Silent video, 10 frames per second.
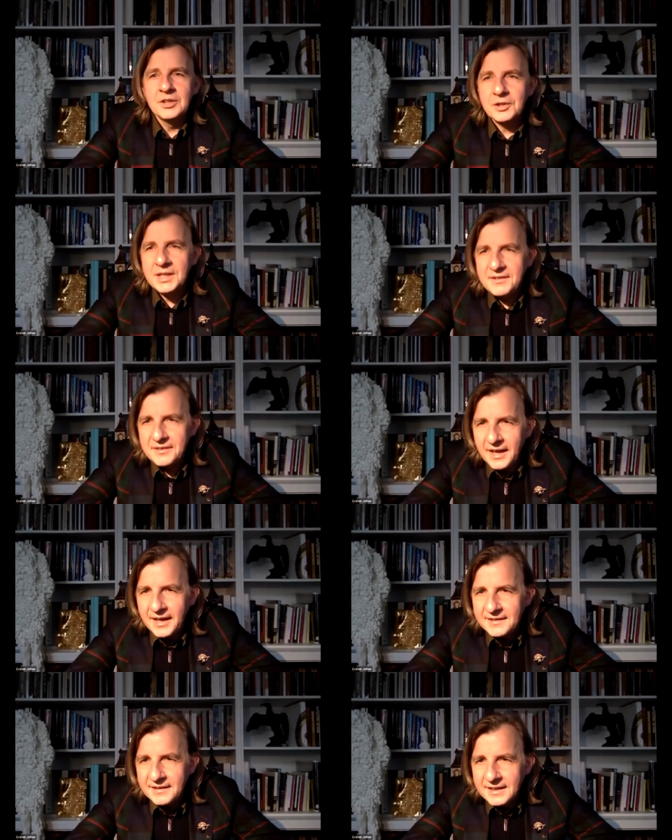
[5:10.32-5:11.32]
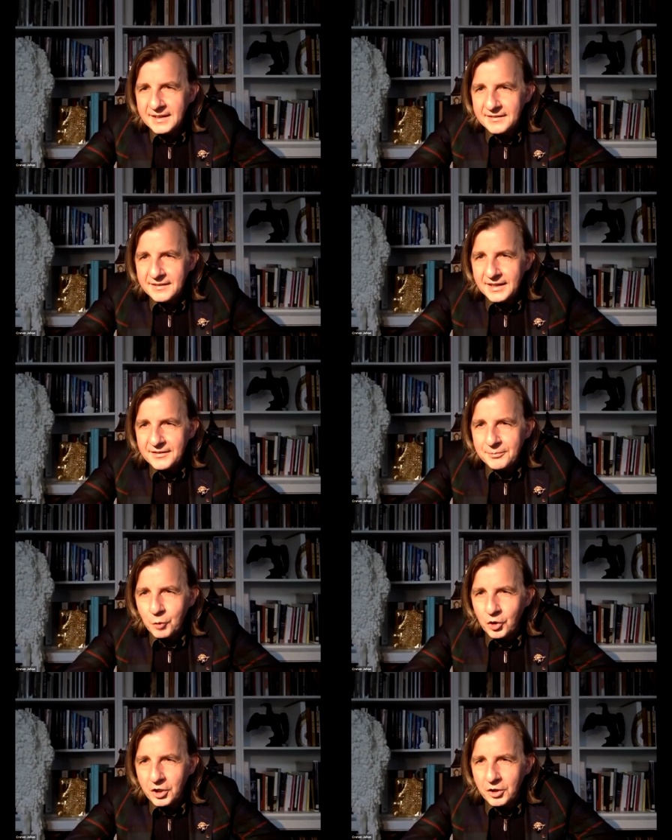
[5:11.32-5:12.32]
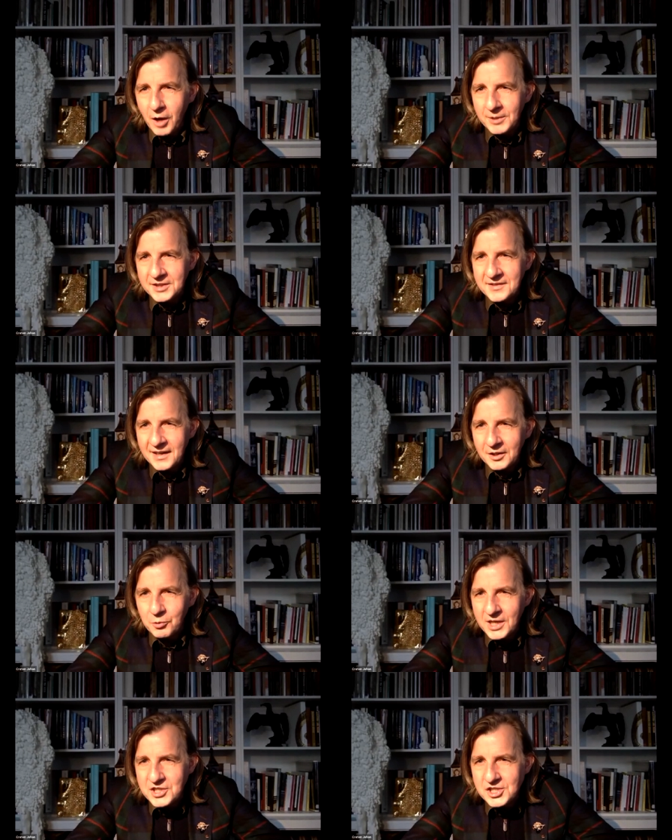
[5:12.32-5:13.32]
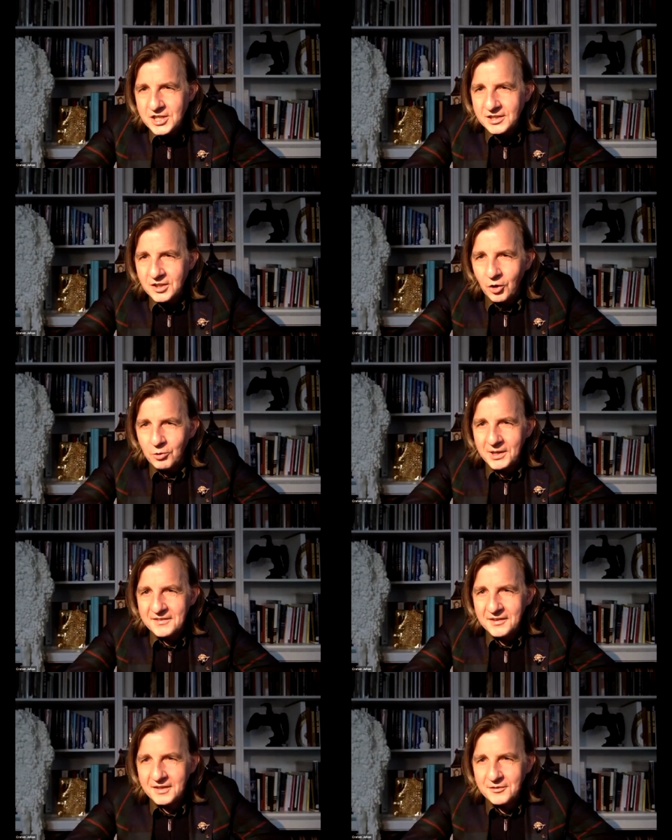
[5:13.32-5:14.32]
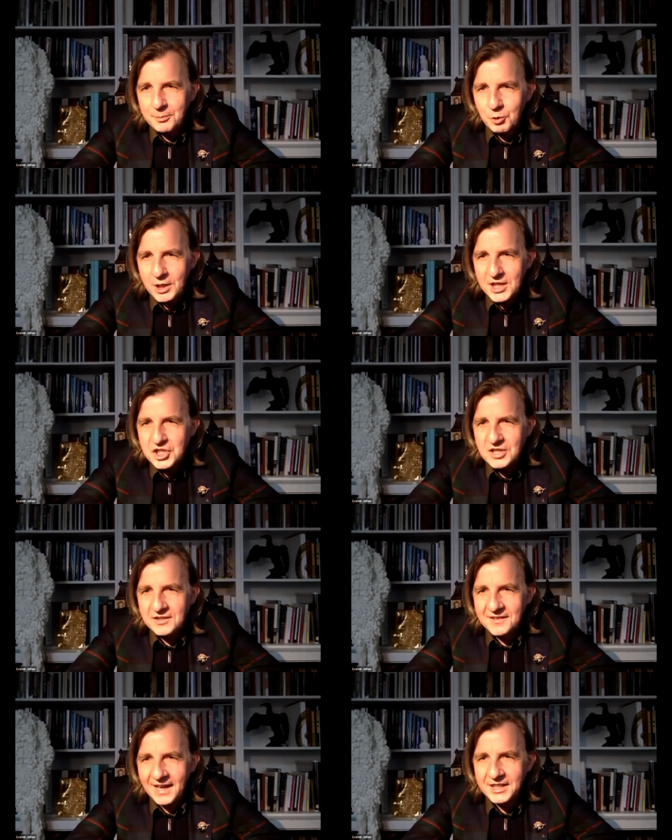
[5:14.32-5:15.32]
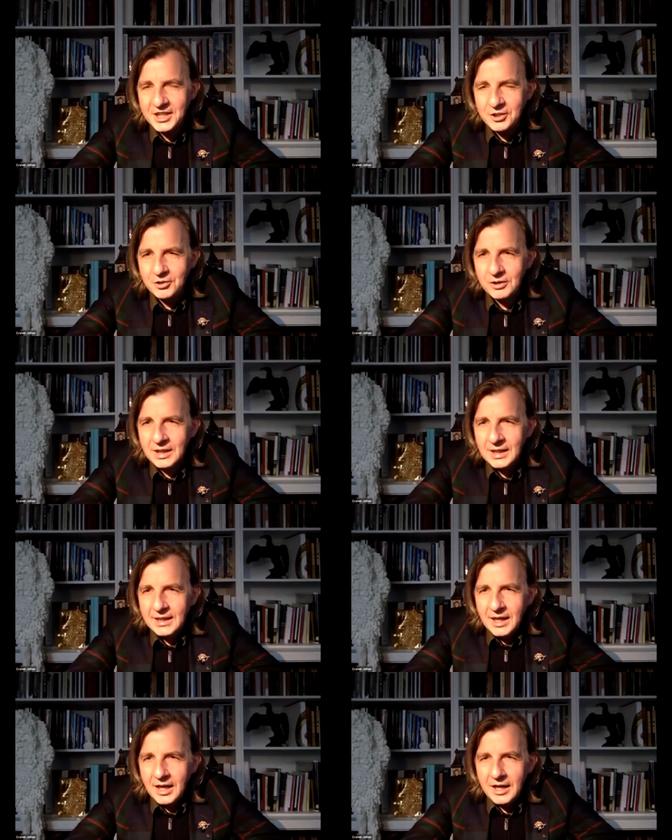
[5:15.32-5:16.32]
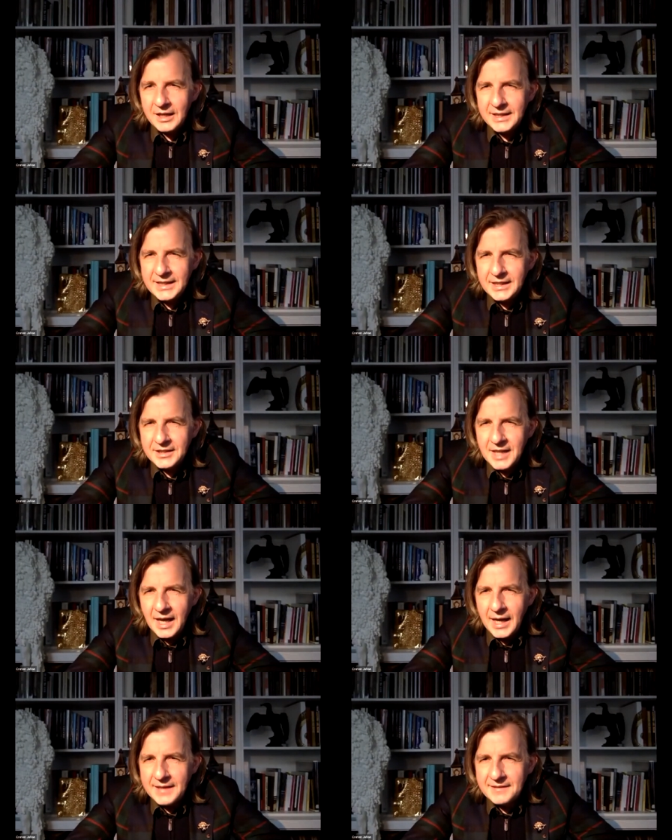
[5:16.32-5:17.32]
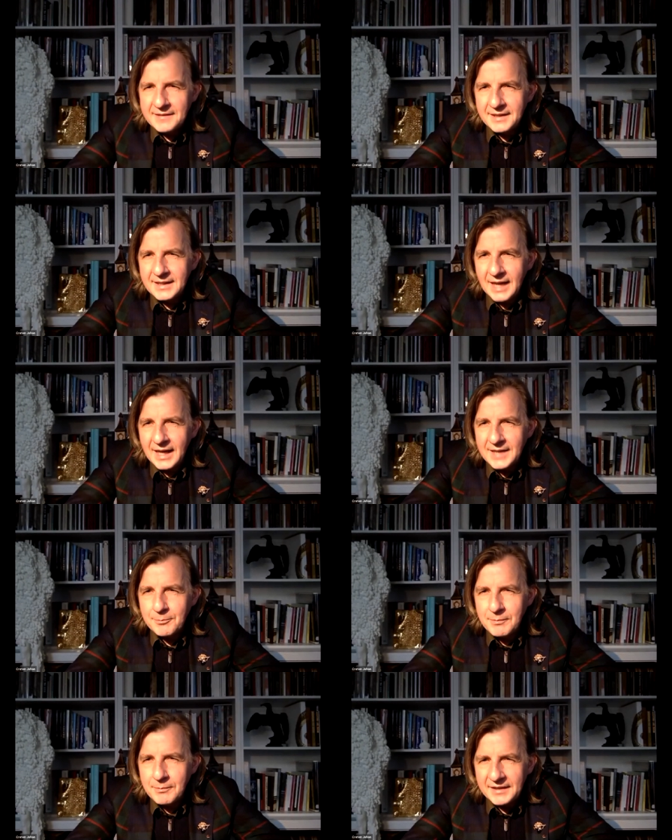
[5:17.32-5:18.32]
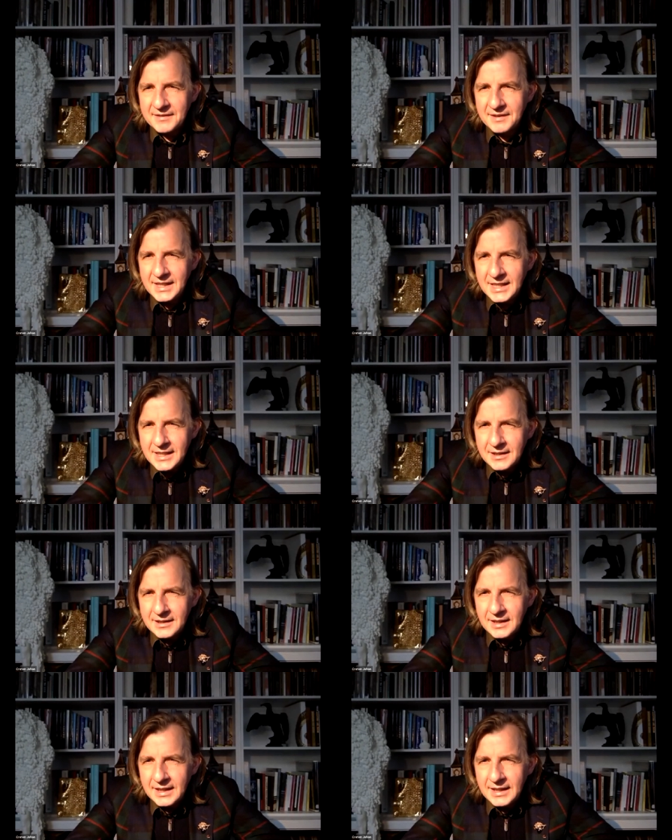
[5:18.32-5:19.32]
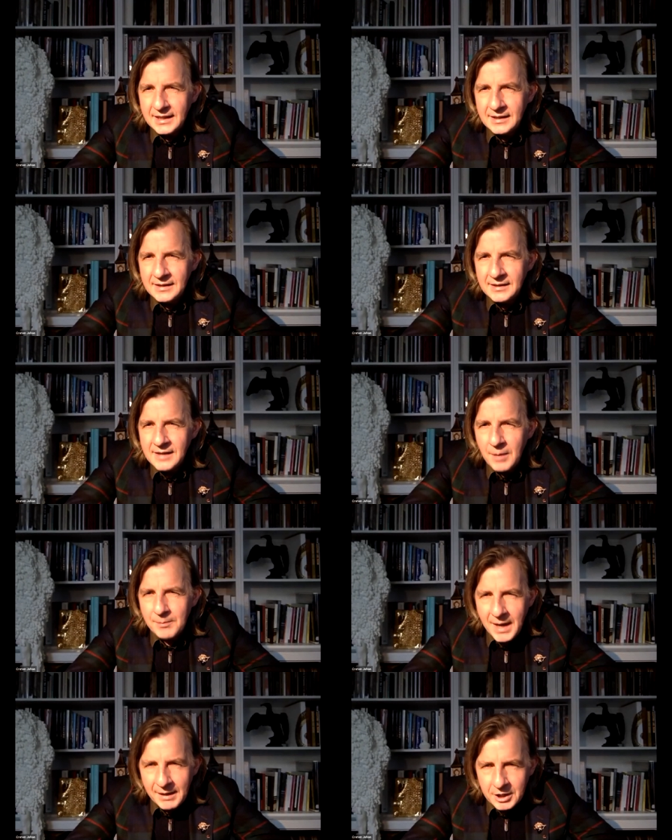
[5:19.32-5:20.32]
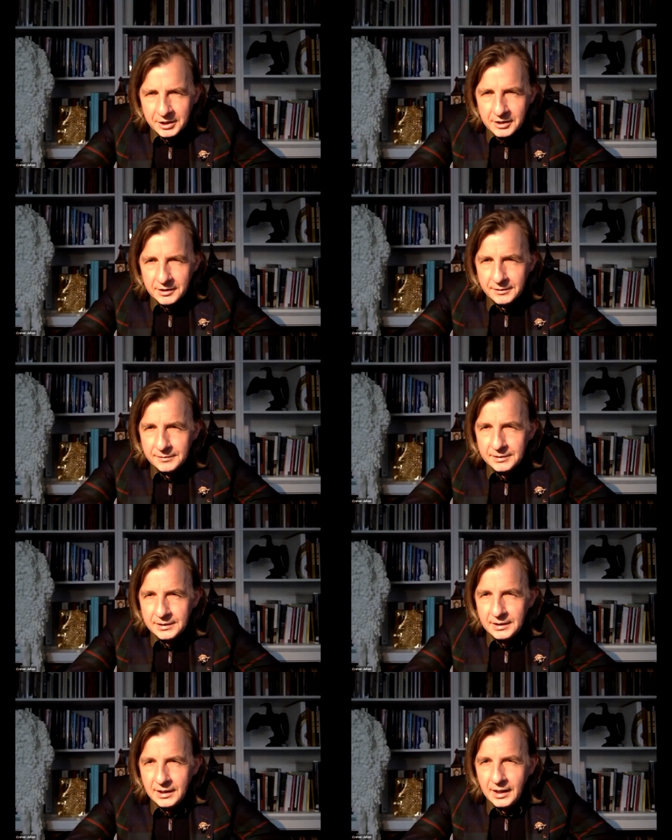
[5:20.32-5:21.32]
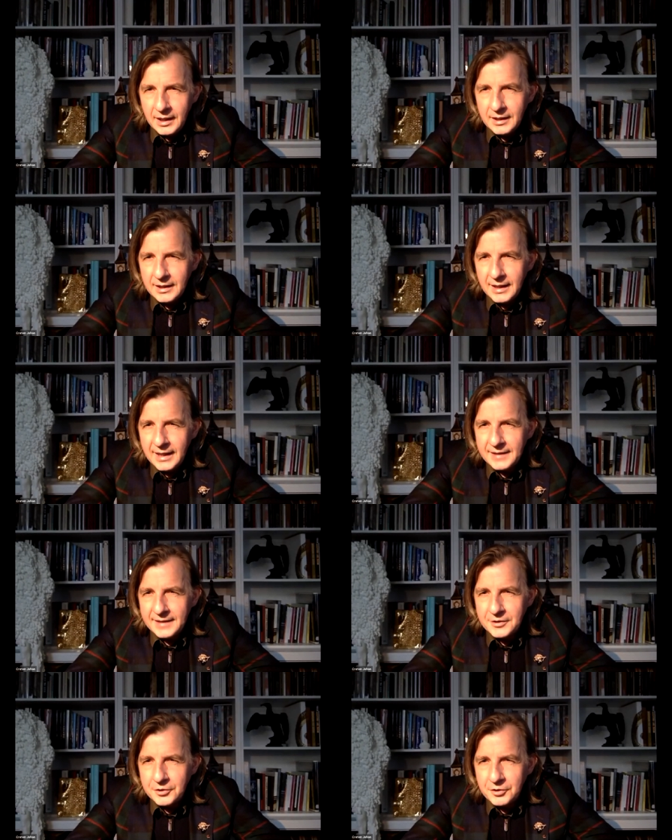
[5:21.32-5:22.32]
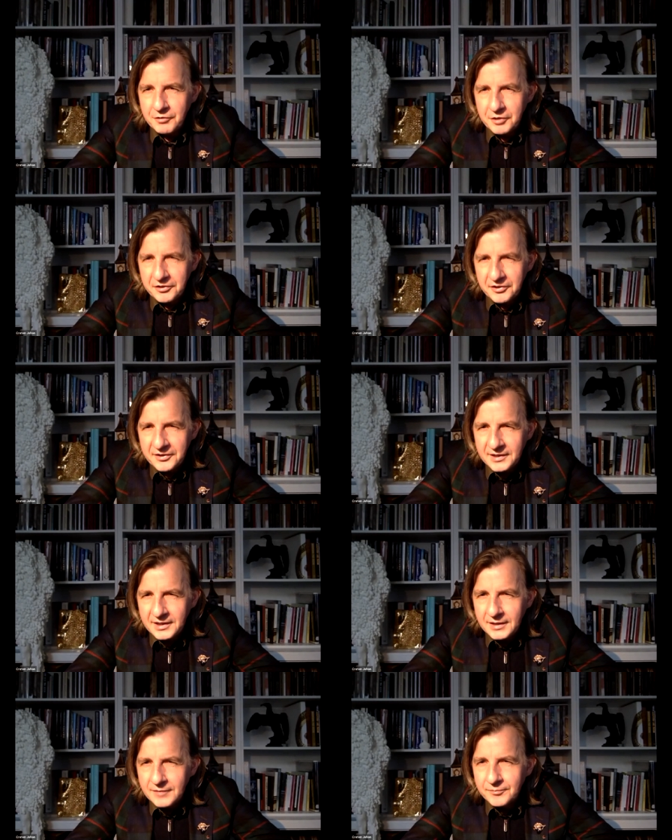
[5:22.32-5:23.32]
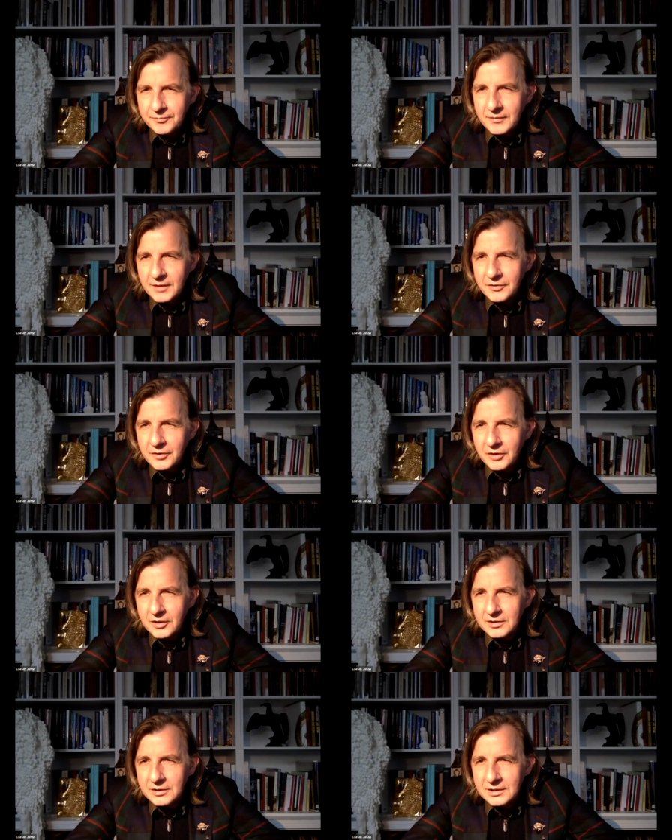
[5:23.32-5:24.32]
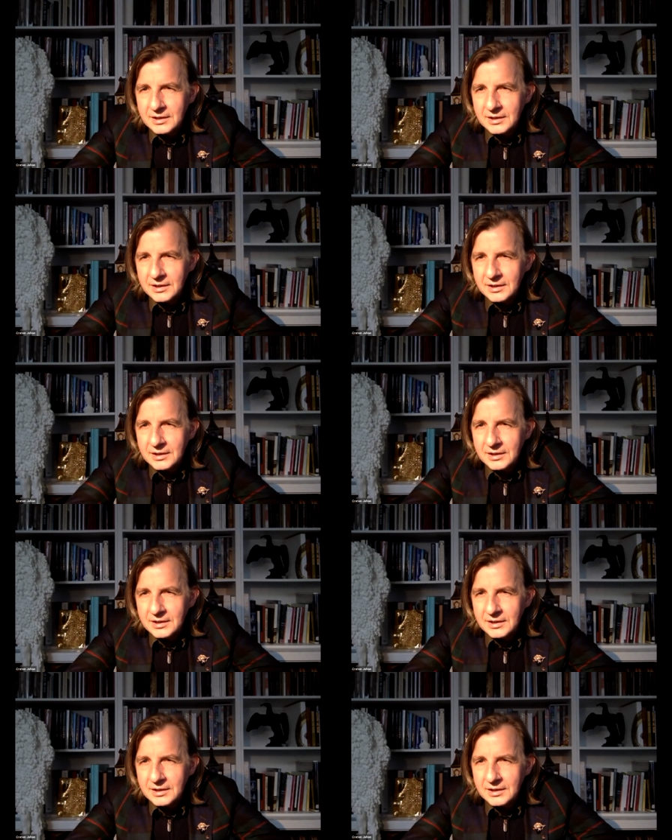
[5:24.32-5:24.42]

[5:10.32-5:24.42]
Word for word: No, he said it's, it's more a comment than a question, always an inspiration. Thank you, uh, Ian. I think I met Ian in America uh, at a university so.